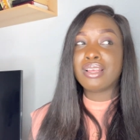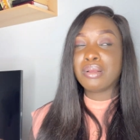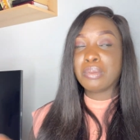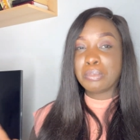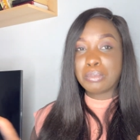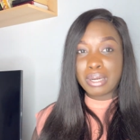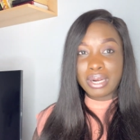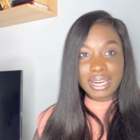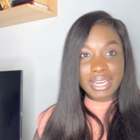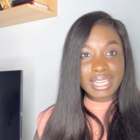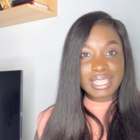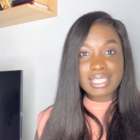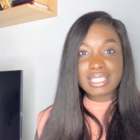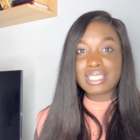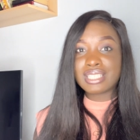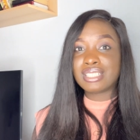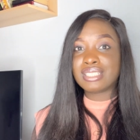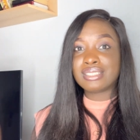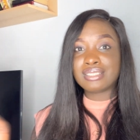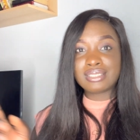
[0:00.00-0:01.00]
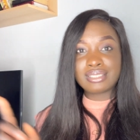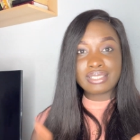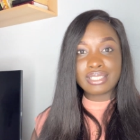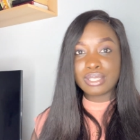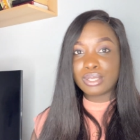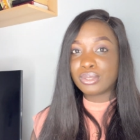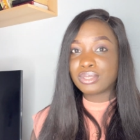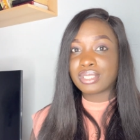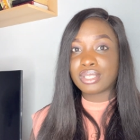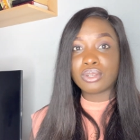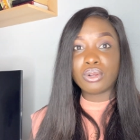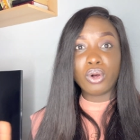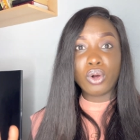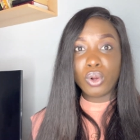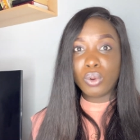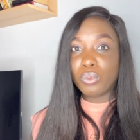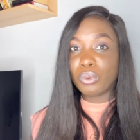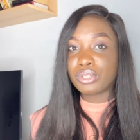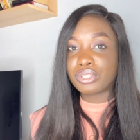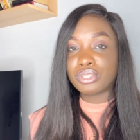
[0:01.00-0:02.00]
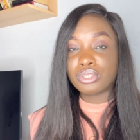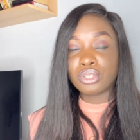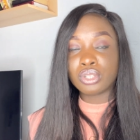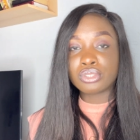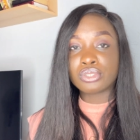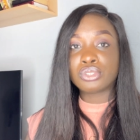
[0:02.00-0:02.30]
marketing, sales, and all whatnot.